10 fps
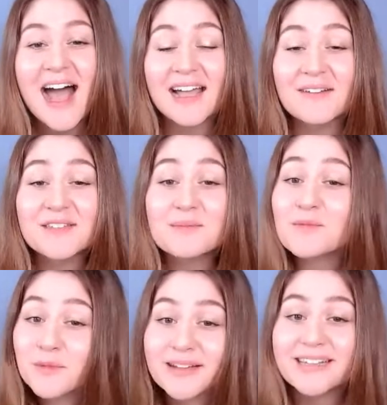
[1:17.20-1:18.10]
I have
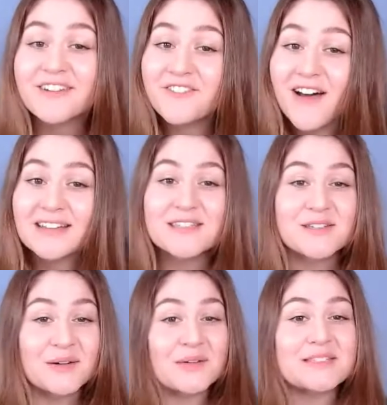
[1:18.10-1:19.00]
some really fun
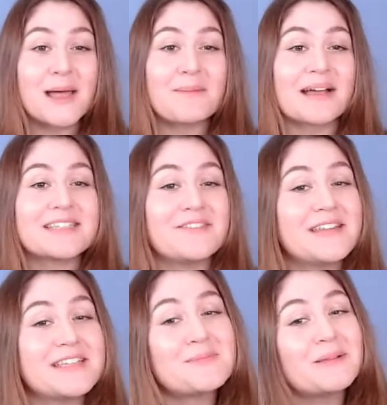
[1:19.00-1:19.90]
circle time
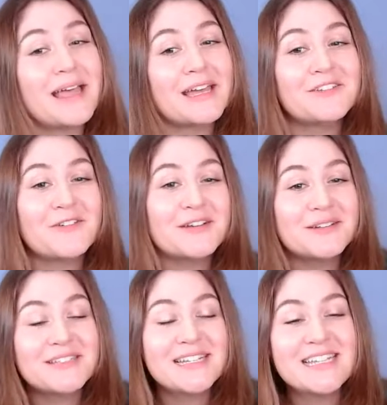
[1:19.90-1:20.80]
activities planned for
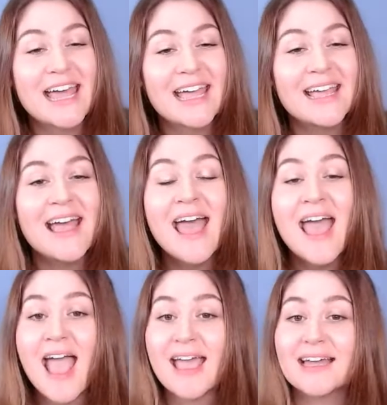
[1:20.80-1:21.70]
you today
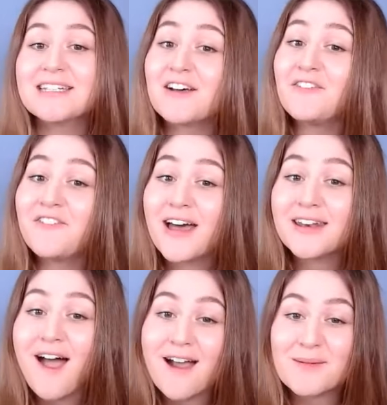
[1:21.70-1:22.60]
and a
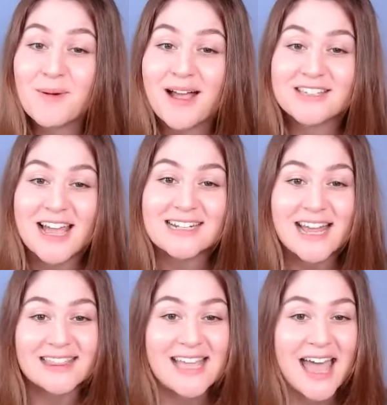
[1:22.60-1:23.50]
fun art project
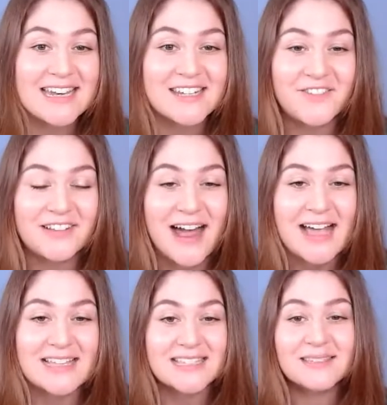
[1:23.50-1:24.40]
at the end of
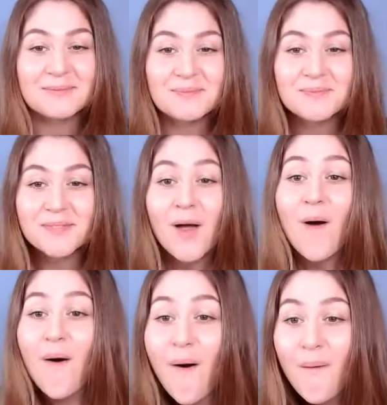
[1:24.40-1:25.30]
class.
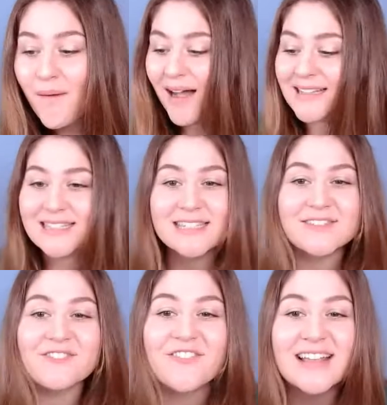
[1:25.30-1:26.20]
Oh, I see
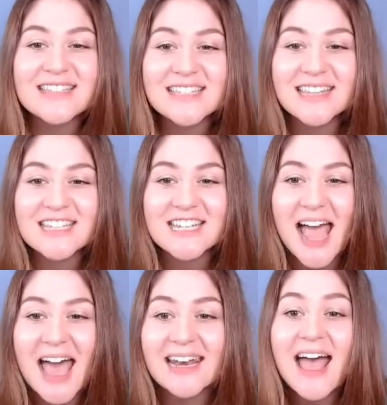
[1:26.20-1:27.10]
some friends in the
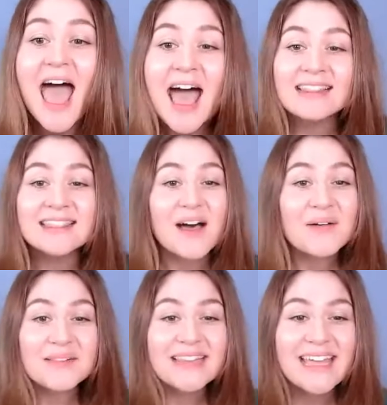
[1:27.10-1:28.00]
chat.
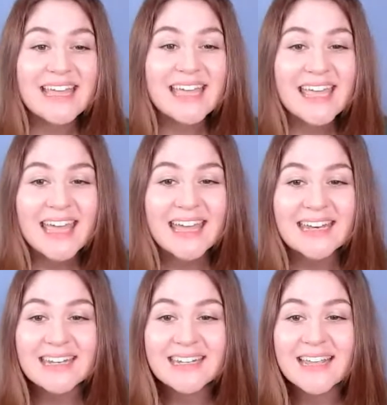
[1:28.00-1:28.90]
Hello,
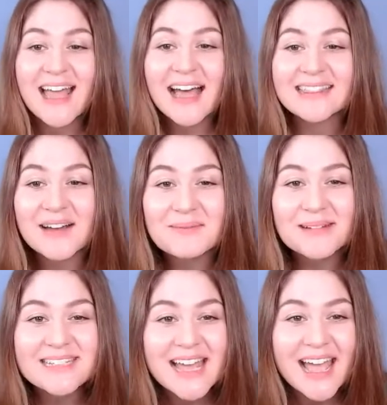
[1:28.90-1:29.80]
Lincoln. Hello,
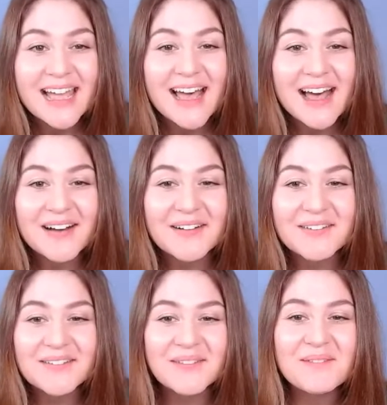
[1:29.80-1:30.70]

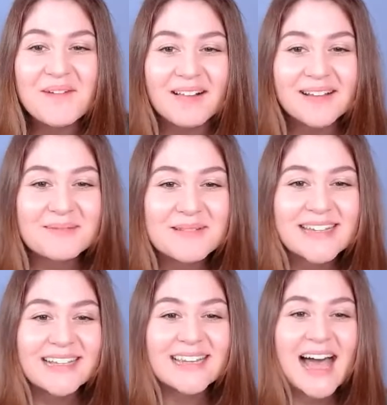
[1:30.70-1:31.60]
Mateo. Welcome
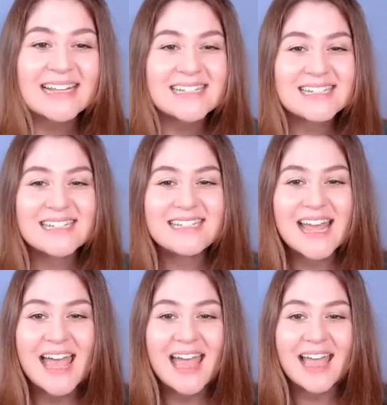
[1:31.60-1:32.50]
to class
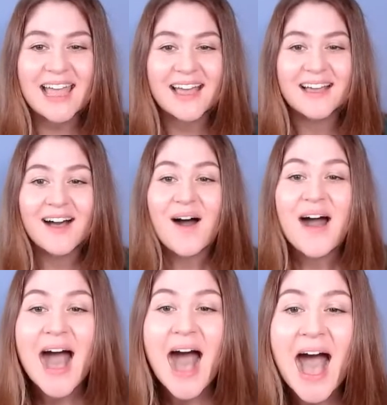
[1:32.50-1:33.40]
today.
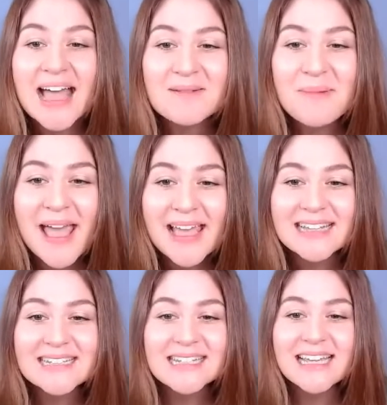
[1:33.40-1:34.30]
Hi,
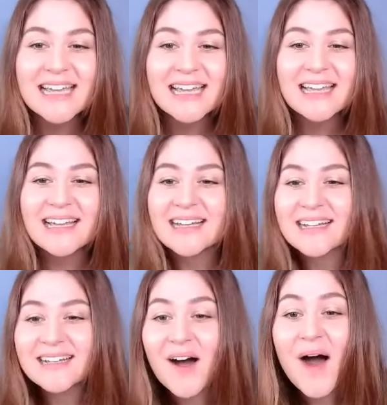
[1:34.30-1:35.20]

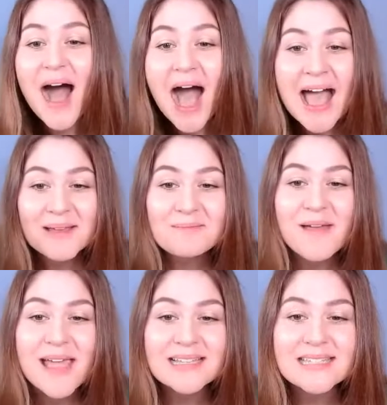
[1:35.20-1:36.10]
Paisley. Hi,
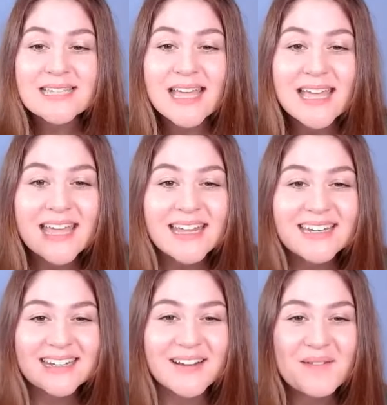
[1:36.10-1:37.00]

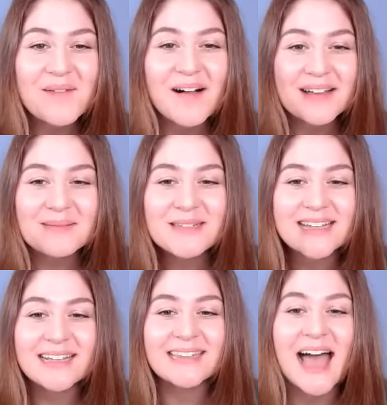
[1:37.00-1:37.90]
Mason. Welcome
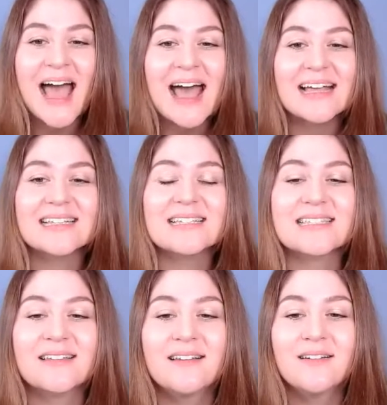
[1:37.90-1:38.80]
to
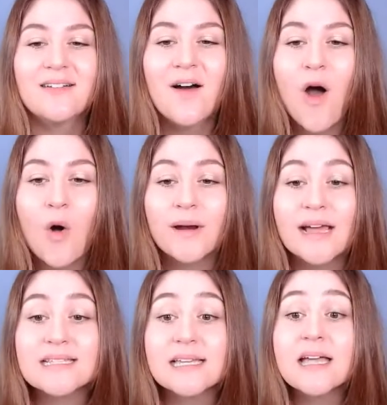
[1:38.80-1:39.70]
class. Oh, and
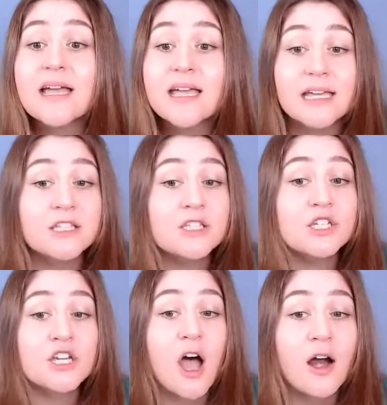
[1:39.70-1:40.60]
I see
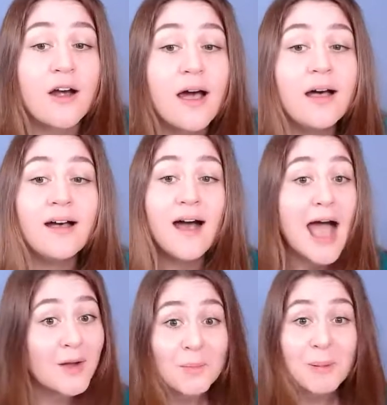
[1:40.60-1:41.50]
Inchara.
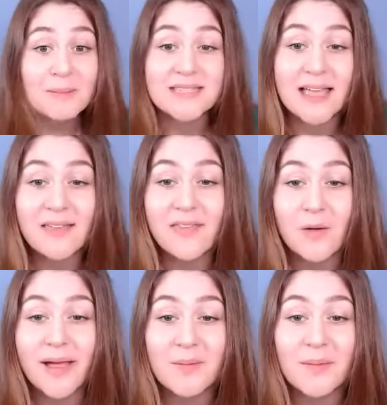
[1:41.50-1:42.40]
I hope I'm saying
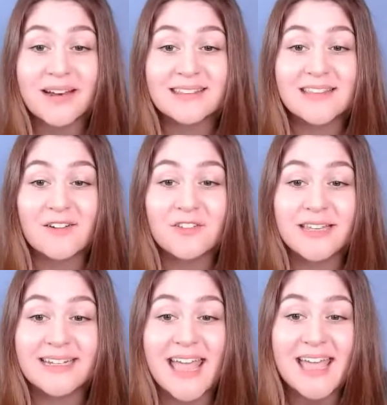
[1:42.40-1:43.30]
that right. What a
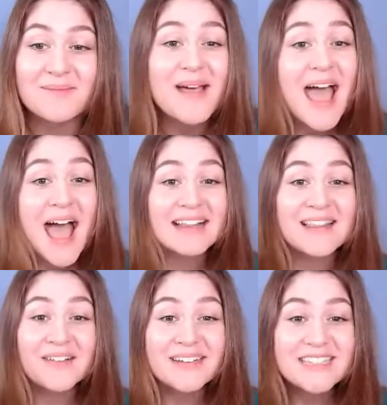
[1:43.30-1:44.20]
lovely name.
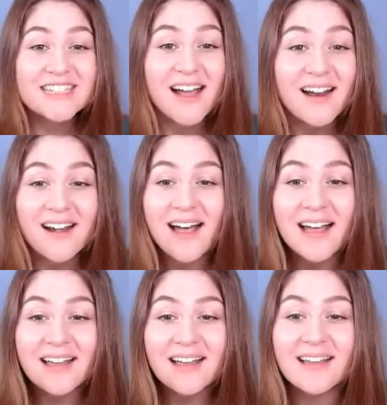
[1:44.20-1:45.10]
Hello,
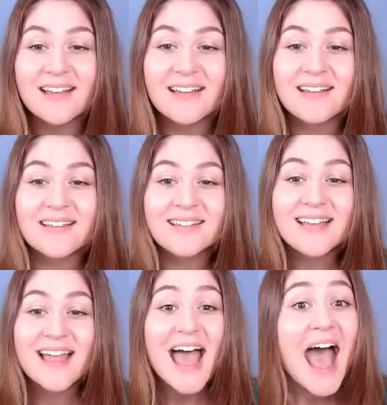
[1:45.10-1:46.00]
Inchara.
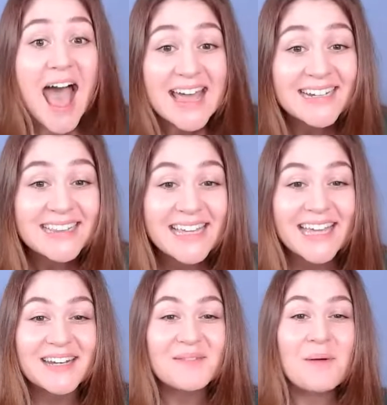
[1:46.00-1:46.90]

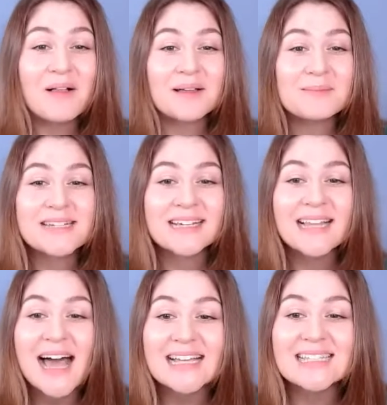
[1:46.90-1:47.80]
Adeline, welcome to
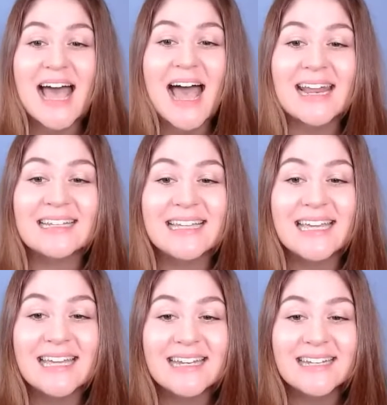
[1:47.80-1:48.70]
class,
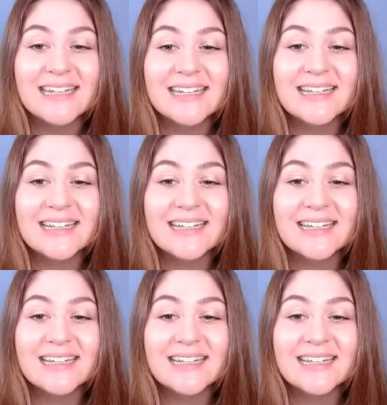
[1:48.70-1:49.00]
Adeline.